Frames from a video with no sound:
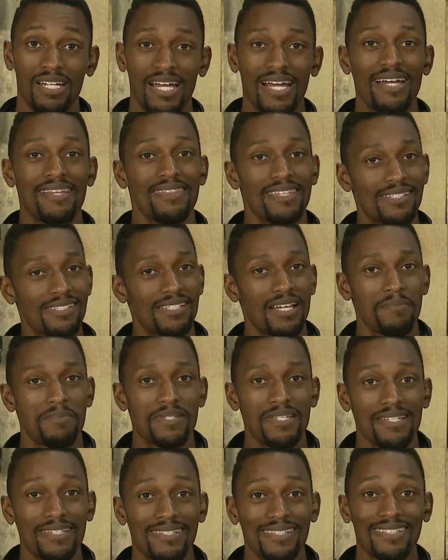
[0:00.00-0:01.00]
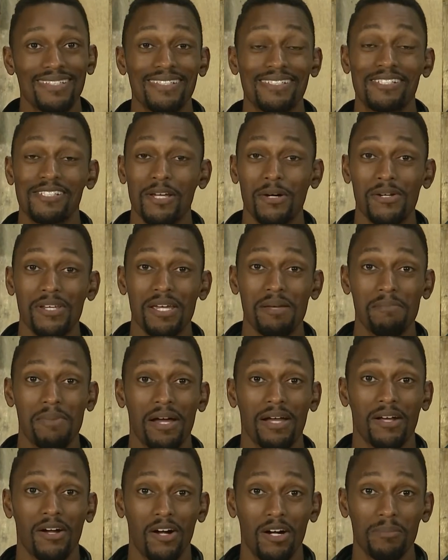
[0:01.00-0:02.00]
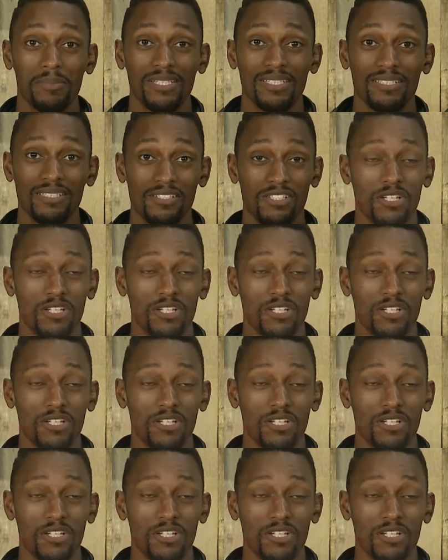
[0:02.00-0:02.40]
and this substance is sodium bicarbonate.